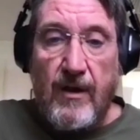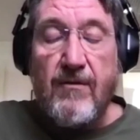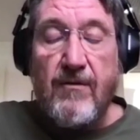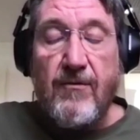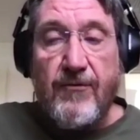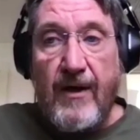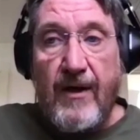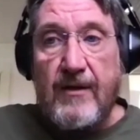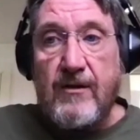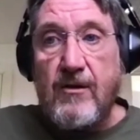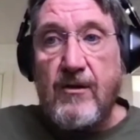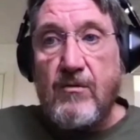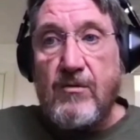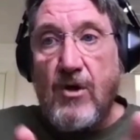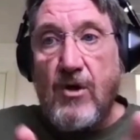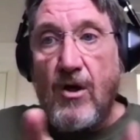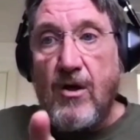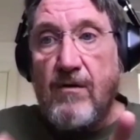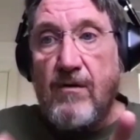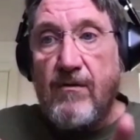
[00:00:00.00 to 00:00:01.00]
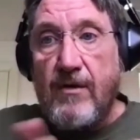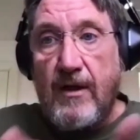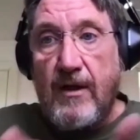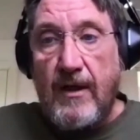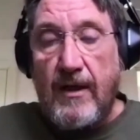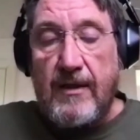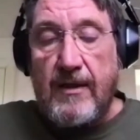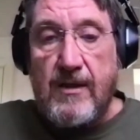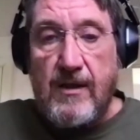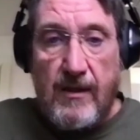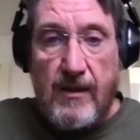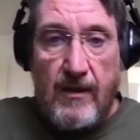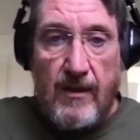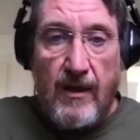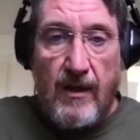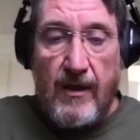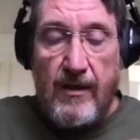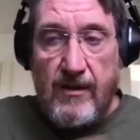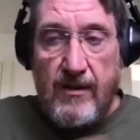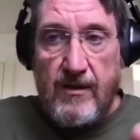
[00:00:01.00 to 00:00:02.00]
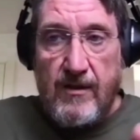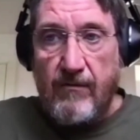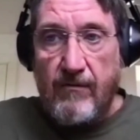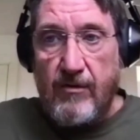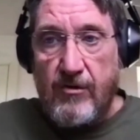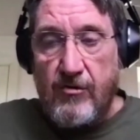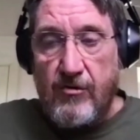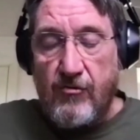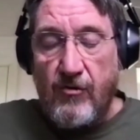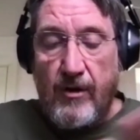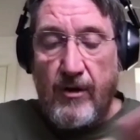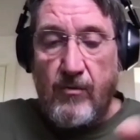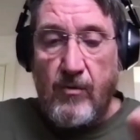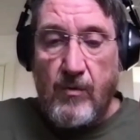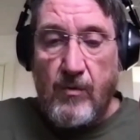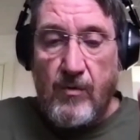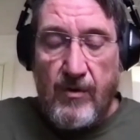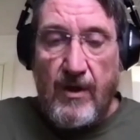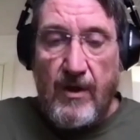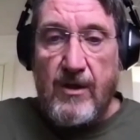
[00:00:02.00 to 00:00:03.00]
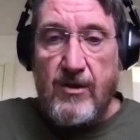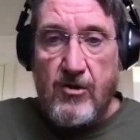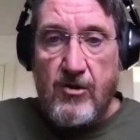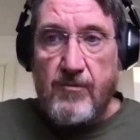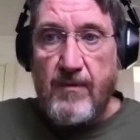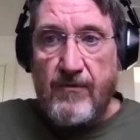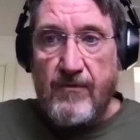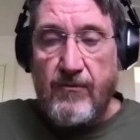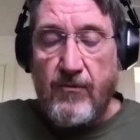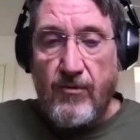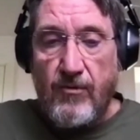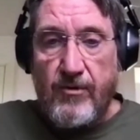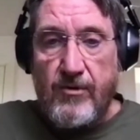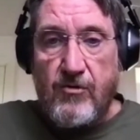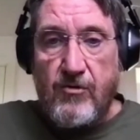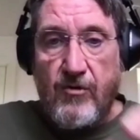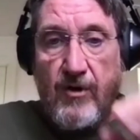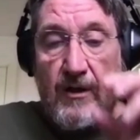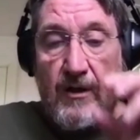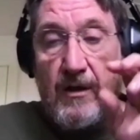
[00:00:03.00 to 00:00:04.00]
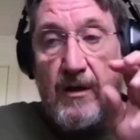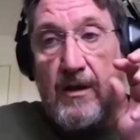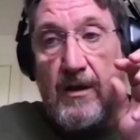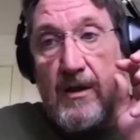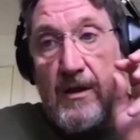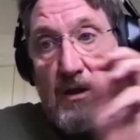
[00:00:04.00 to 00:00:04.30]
In fact, it was over the 1987 strike. We were there just before the strike